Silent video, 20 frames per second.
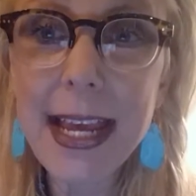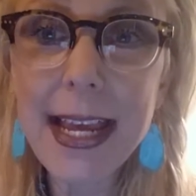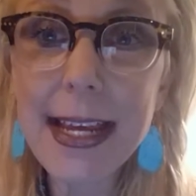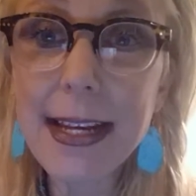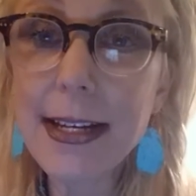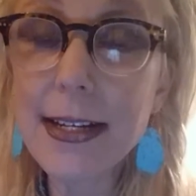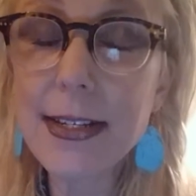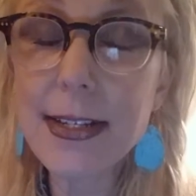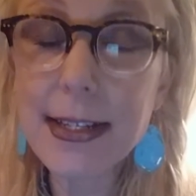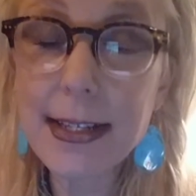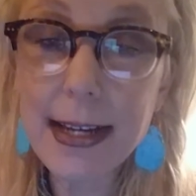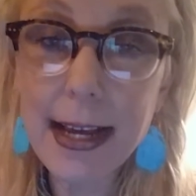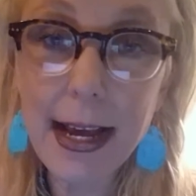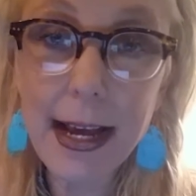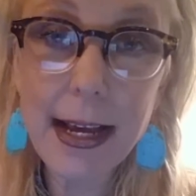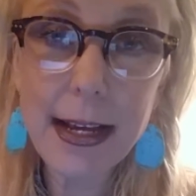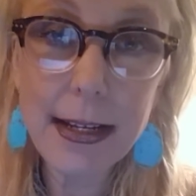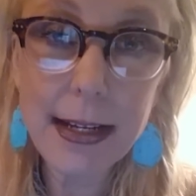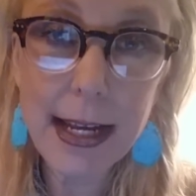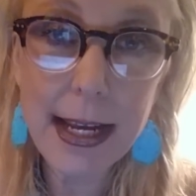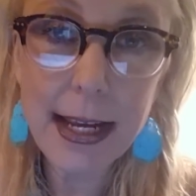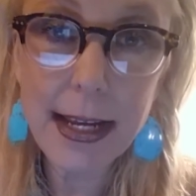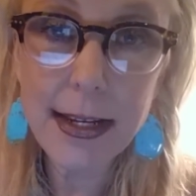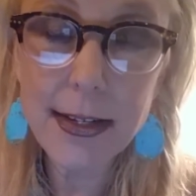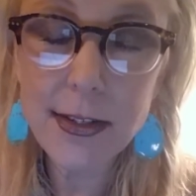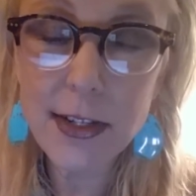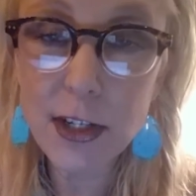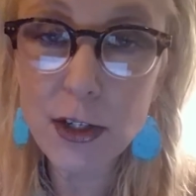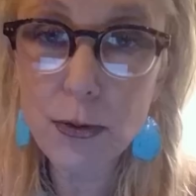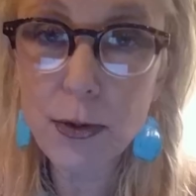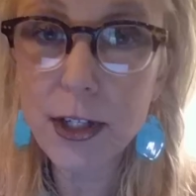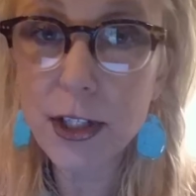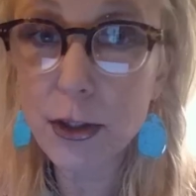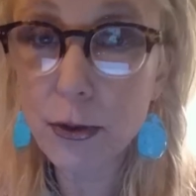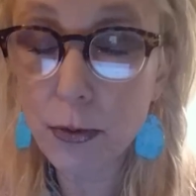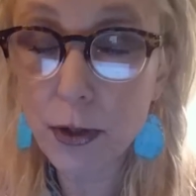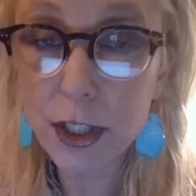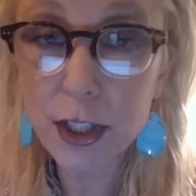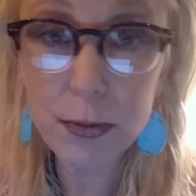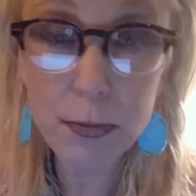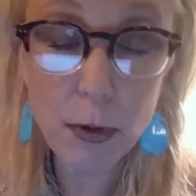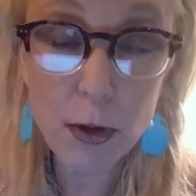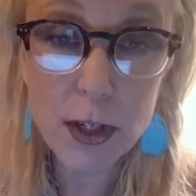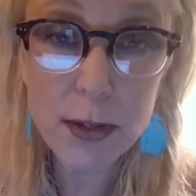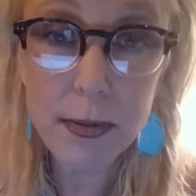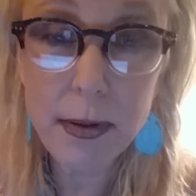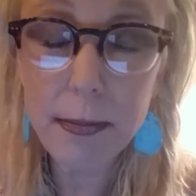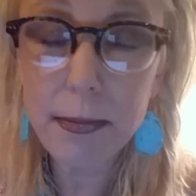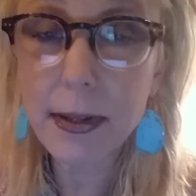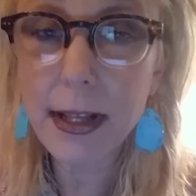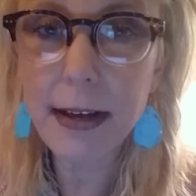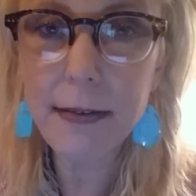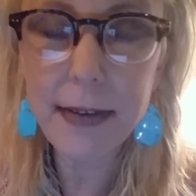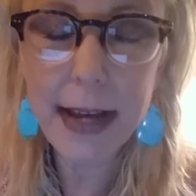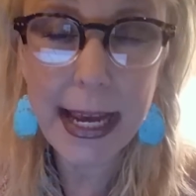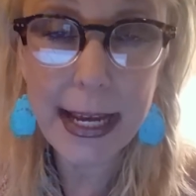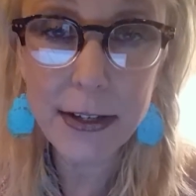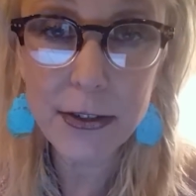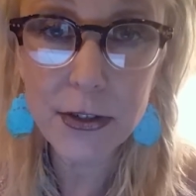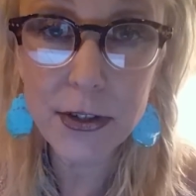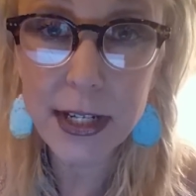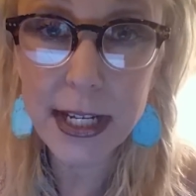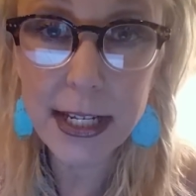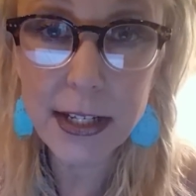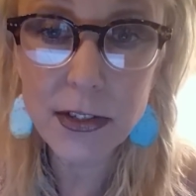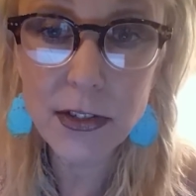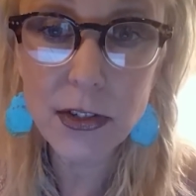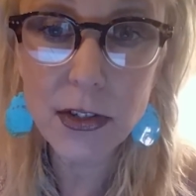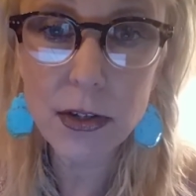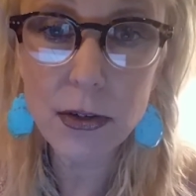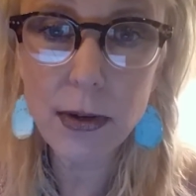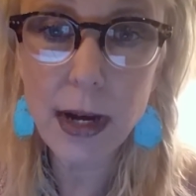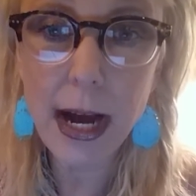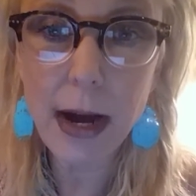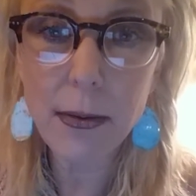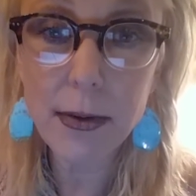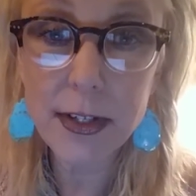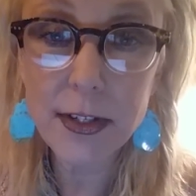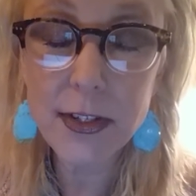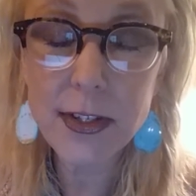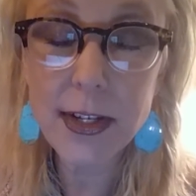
It is not a situation which most people have entered into, I would